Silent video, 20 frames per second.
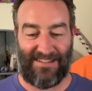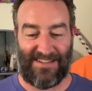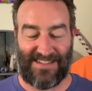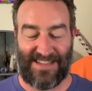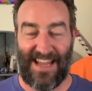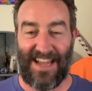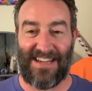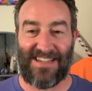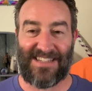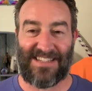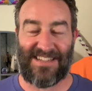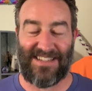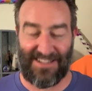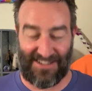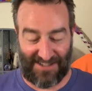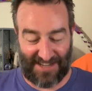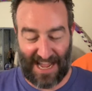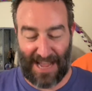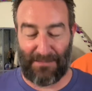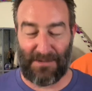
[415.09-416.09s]
It takes
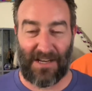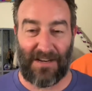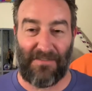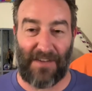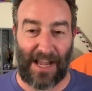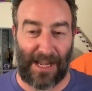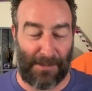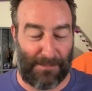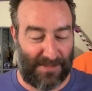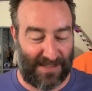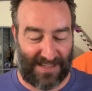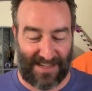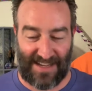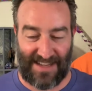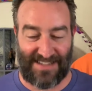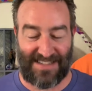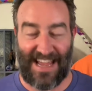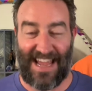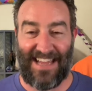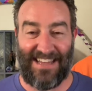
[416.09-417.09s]
time to develop
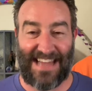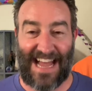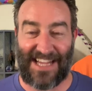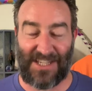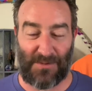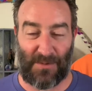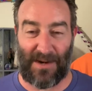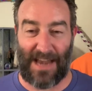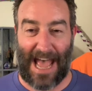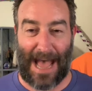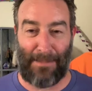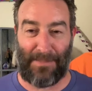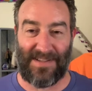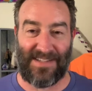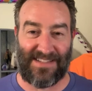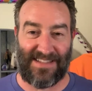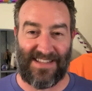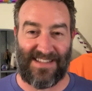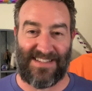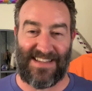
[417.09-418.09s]
because, hey, that's what
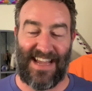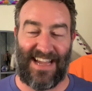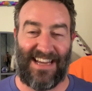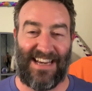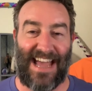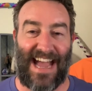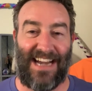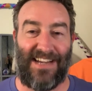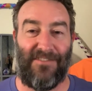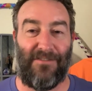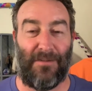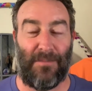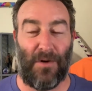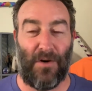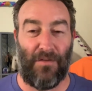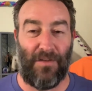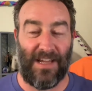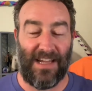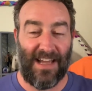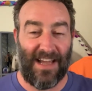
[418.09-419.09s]
happens in the second act of a
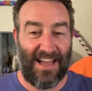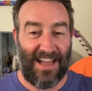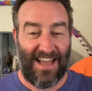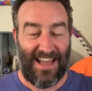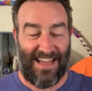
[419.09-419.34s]
movie.